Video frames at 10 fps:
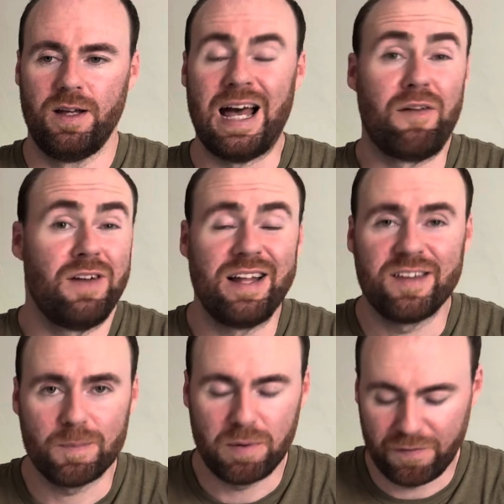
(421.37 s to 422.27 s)

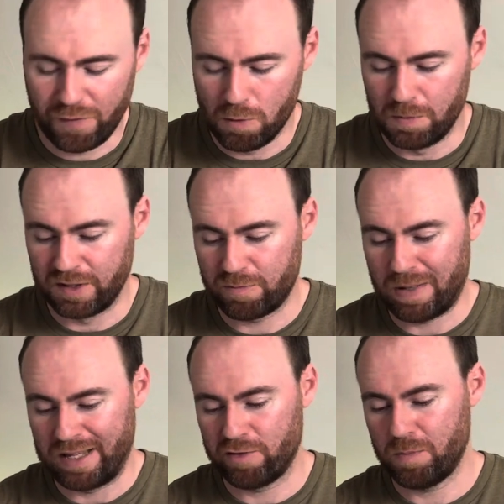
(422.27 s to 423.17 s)
athletic
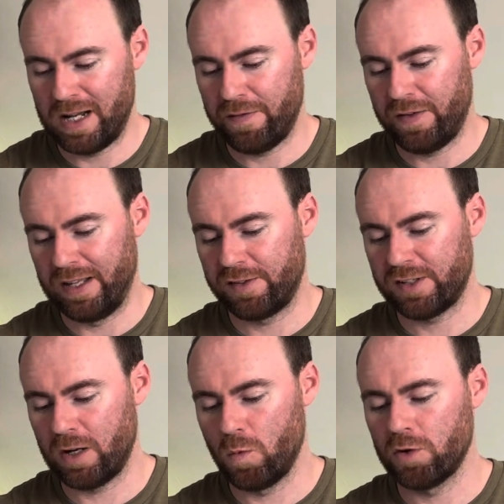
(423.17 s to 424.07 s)
performance-based benefits.
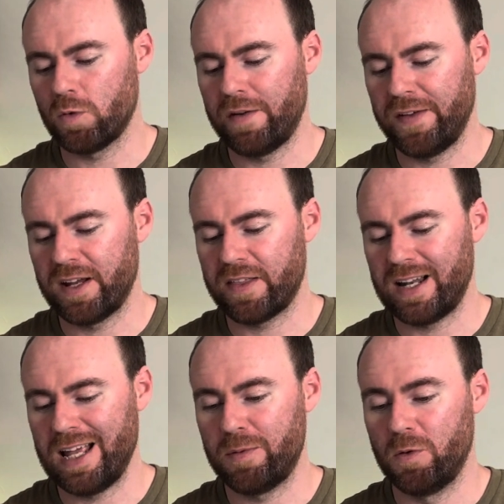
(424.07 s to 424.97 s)
So what do I think of the
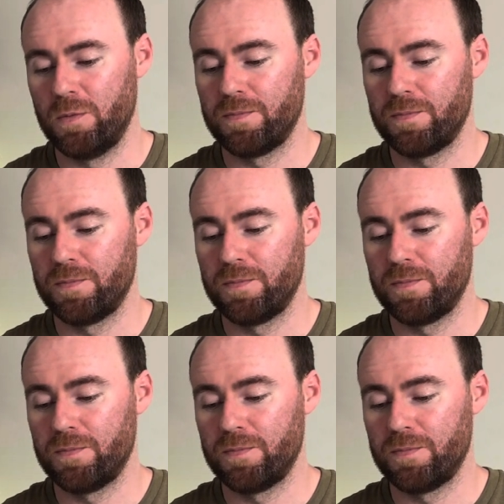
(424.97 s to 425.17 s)
label?